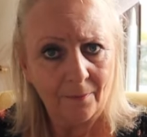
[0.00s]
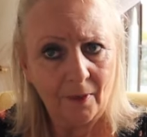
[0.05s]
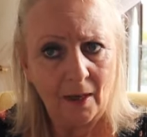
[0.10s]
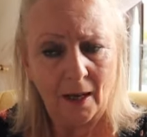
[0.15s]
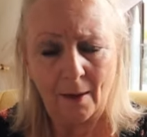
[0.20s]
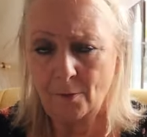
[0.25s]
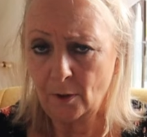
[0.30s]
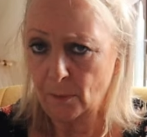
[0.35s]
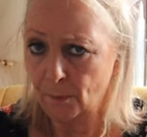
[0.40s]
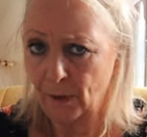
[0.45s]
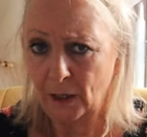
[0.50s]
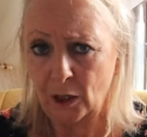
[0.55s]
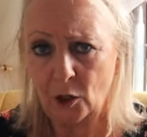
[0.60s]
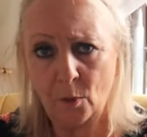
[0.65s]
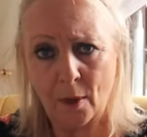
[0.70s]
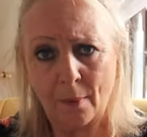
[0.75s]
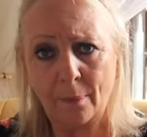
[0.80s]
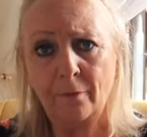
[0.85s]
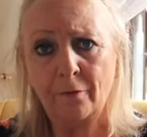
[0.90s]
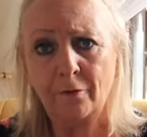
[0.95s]
for him to pick
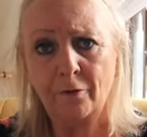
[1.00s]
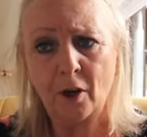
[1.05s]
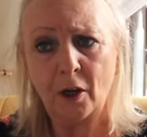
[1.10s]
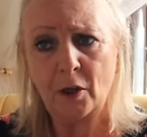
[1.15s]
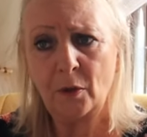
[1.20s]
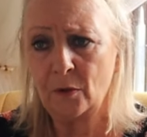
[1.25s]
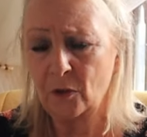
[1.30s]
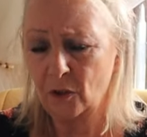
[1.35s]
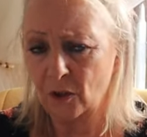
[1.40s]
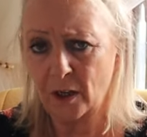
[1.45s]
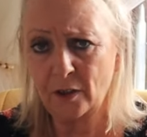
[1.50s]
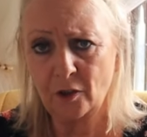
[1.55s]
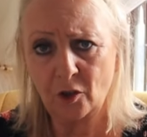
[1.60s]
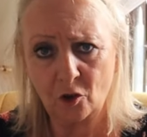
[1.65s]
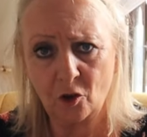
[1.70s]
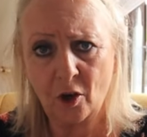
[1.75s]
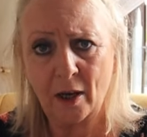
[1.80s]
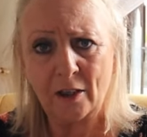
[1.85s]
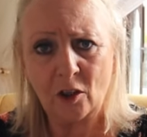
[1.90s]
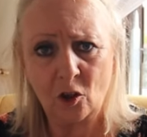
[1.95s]
you up and throw you and start
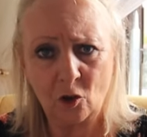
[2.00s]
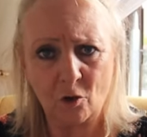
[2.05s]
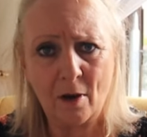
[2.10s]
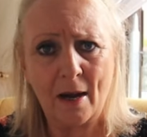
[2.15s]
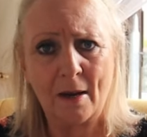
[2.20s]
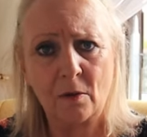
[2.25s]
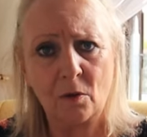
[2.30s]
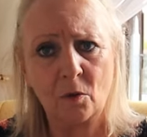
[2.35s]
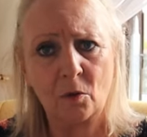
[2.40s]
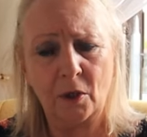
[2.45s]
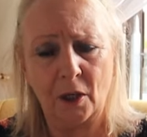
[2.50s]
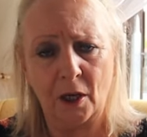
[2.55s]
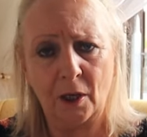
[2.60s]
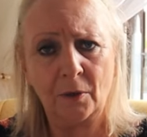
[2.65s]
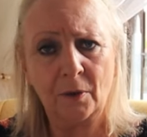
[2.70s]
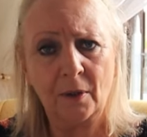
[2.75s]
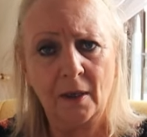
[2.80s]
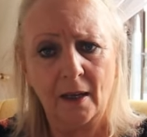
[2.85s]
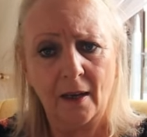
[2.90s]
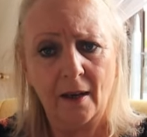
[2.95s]
to try and strangle
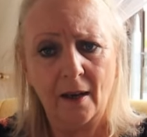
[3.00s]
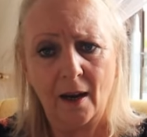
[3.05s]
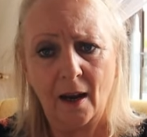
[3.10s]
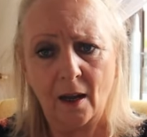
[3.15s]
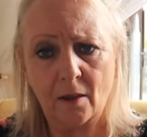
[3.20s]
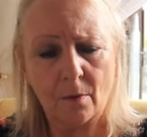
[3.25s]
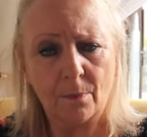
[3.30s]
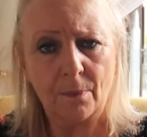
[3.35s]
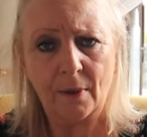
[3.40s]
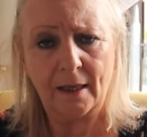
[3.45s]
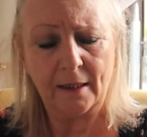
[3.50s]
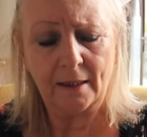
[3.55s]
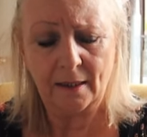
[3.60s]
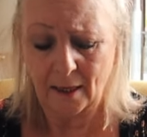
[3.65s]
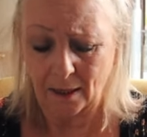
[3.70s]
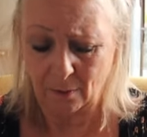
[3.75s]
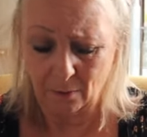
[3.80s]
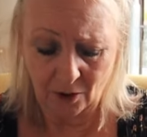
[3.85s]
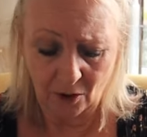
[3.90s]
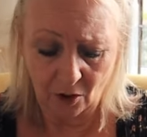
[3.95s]
you and the police
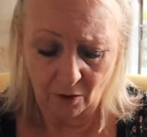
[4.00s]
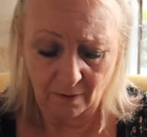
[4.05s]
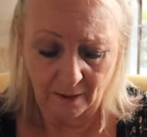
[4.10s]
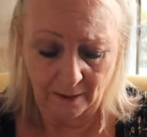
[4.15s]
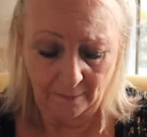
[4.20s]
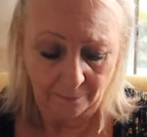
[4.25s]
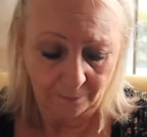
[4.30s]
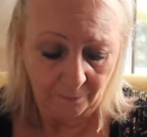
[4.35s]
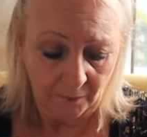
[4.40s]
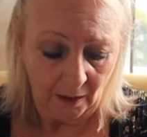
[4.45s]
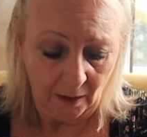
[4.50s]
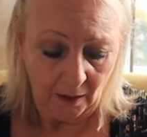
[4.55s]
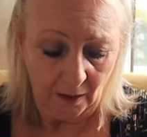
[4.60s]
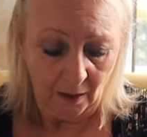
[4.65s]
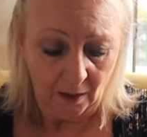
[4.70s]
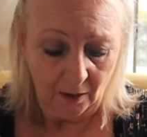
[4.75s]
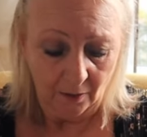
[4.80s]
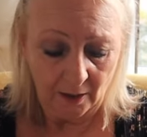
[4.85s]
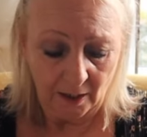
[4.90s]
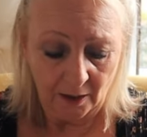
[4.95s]
say, sorry,
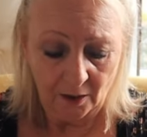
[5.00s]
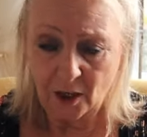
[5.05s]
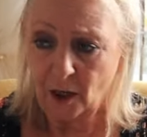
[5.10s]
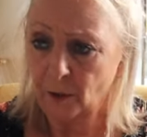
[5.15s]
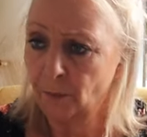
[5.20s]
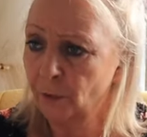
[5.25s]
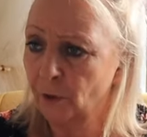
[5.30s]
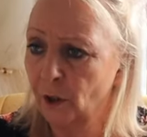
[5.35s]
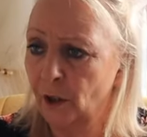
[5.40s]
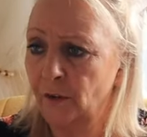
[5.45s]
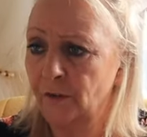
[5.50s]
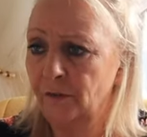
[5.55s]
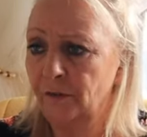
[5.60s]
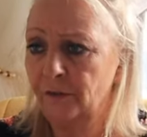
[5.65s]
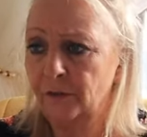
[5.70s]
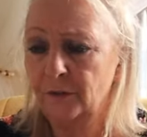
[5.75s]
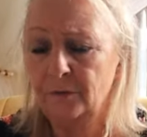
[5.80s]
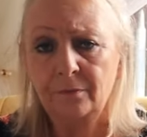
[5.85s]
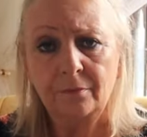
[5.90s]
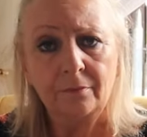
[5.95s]
there's no
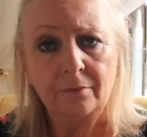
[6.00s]
proof